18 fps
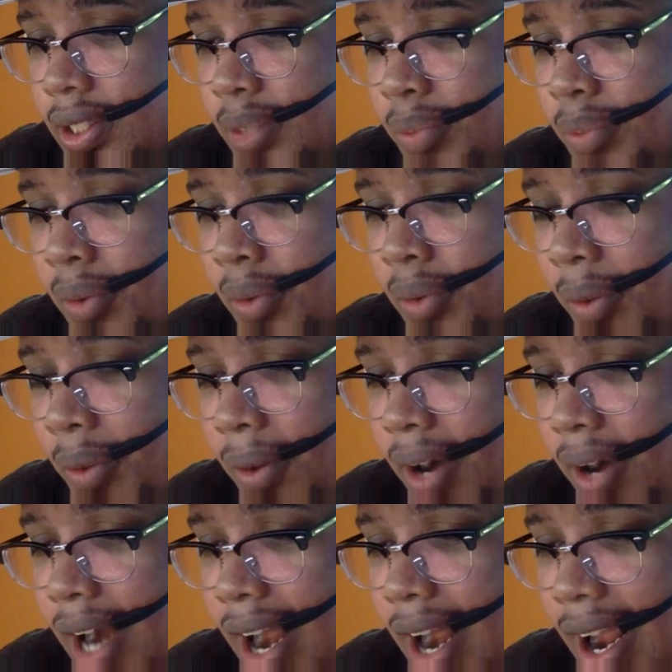where
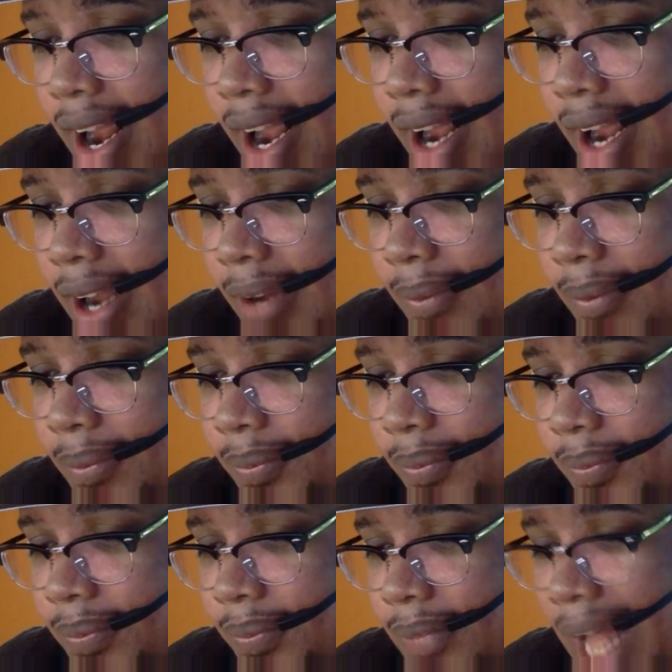I,
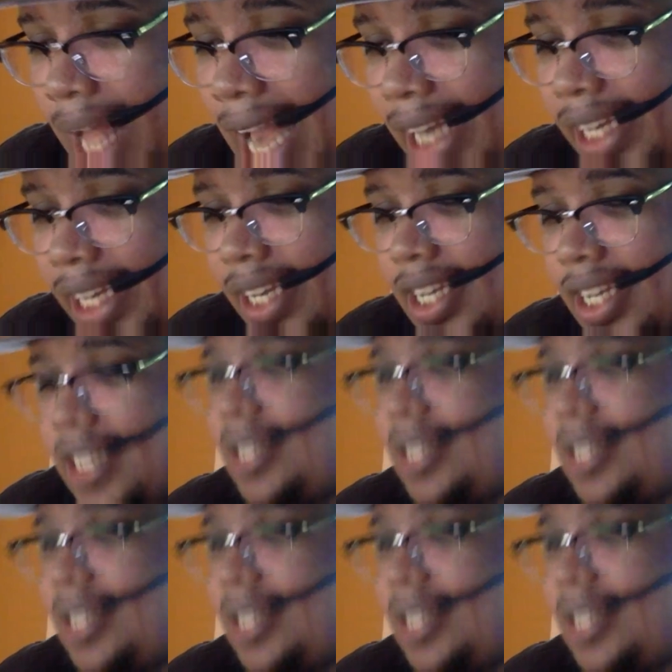I I can